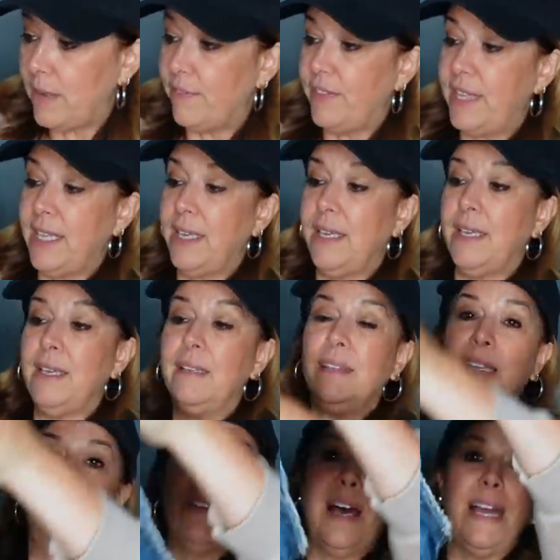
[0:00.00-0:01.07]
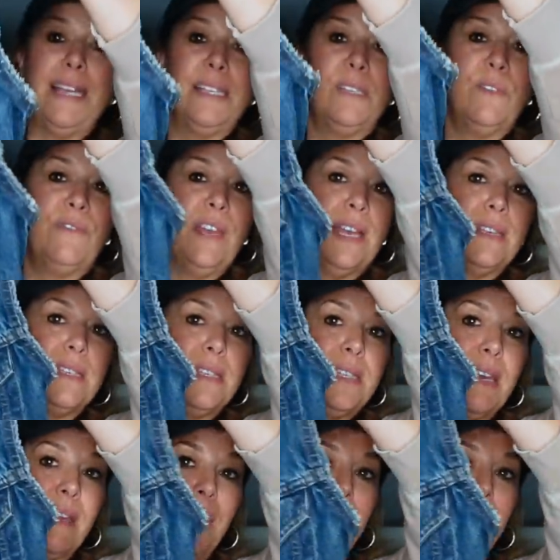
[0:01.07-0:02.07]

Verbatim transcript: of the Levi's vests that